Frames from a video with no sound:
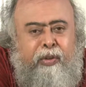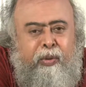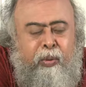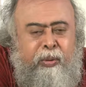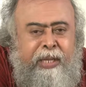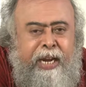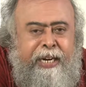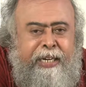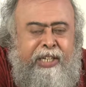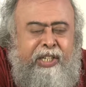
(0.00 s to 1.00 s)
true that
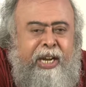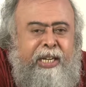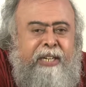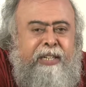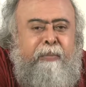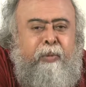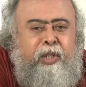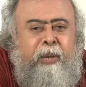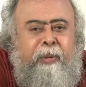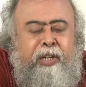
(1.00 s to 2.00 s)
it is said that some
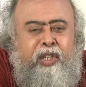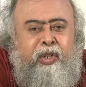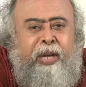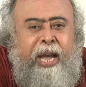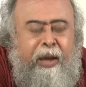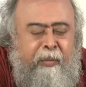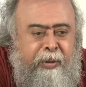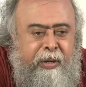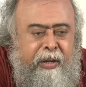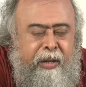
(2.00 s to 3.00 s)
puja brings you to heaven,